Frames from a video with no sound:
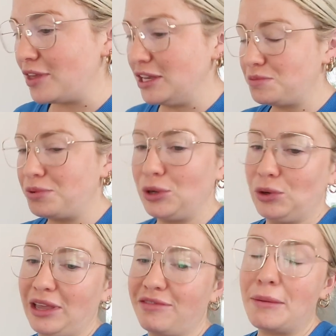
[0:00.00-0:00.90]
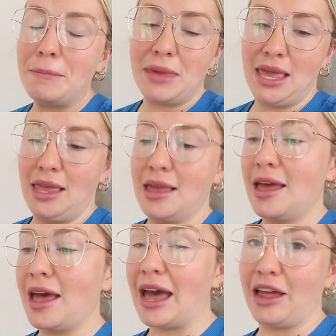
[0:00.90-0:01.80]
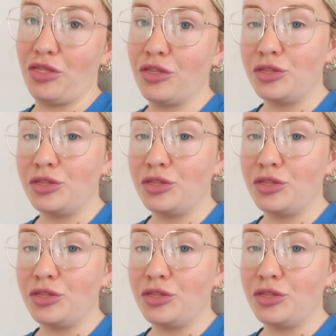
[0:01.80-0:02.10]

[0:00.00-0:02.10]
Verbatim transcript: that is purely for me and